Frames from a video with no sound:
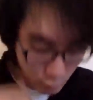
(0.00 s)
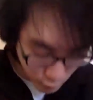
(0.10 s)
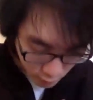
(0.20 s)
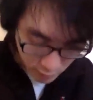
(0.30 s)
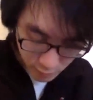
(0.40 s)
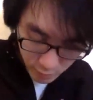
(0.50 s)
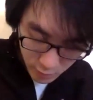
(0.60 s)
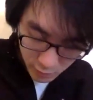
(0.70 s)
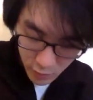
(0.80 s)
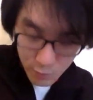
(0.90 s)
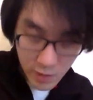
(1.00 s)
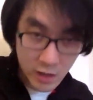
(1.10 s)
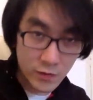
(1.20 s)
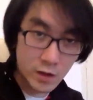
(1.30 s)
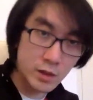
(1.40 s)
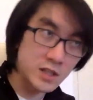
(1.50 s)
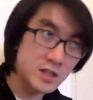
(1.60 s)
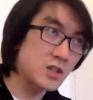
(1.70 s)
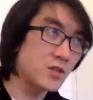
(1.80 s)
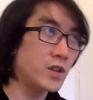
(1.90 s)
Oh, sorry, lost my headphone.
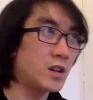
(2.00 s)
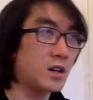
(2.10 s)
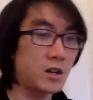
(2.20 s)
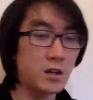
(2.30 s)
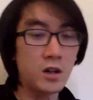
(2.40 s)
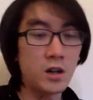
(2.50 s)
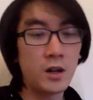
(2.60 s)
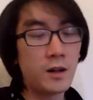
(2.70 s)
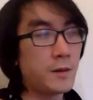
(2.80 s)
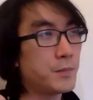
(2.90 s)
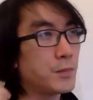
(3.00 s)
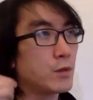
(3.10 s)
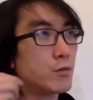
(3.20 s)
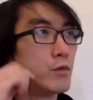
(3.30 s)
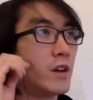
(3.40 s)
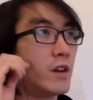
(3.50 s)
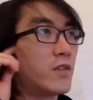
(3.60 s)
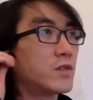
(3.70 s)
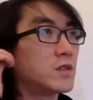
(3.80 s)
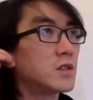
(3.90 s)
PlayStation VR,
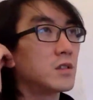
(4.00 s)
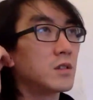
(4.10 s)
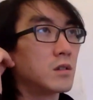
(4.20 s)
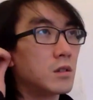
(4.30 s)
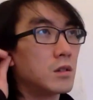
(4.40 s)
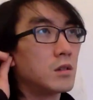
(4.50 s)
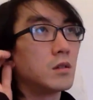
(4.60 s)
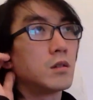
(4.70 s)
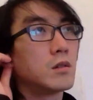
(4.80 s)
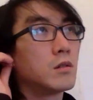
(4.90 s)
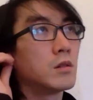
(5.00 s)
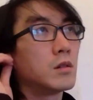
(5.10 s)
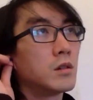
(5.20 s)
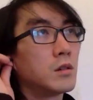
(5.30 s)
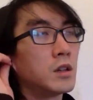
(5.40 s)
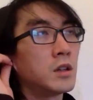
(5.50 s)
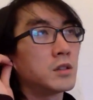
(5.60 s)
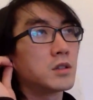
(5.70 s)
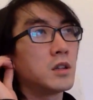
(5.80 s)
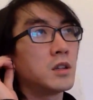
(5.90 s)
Rift.
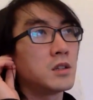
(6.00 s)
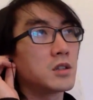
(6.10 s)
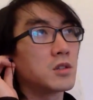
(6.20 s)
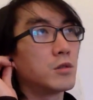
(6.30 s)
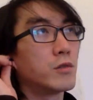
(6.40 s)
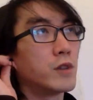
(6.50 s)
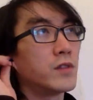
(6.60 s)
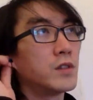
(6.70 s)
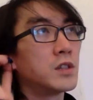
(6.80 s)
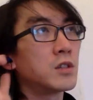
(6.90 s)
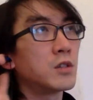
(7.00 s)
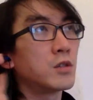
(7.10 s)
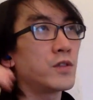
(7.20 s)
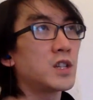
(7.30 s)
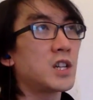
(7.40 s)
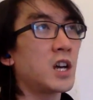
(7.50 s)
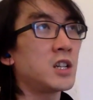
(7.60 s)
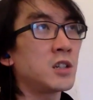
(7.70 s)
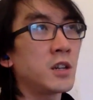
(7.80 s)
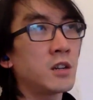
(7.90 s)
It is just called Rift. Is it called Rift
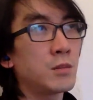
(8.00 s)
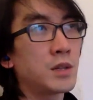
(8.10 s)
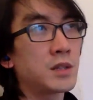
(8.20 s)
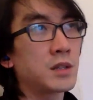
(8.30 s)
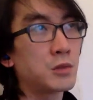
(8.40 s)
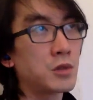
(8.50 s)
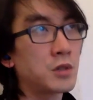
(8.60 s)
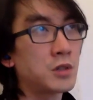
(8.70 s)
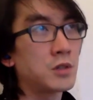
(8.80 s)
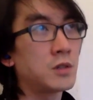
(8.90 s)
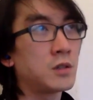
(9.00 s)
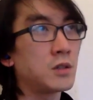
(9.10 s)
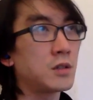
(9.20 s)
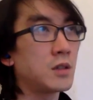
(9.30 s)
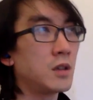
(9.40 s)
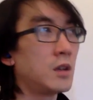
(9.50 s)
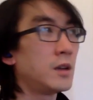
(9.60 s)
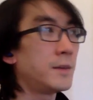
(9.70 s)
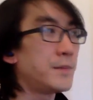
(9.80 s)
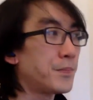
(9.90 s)
Touch now because it comes with the controllers?
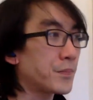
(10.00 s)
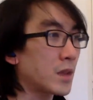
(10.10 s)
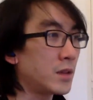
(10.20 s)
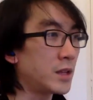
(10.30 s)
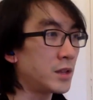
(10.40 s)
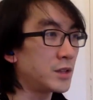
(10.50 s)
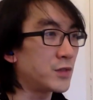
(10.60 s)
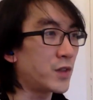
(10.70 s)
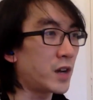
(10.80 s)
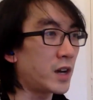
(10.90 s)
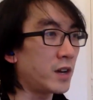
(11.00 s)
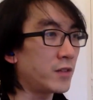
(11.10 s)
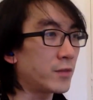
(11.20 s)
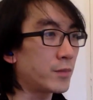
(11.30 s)
And then there's Vive.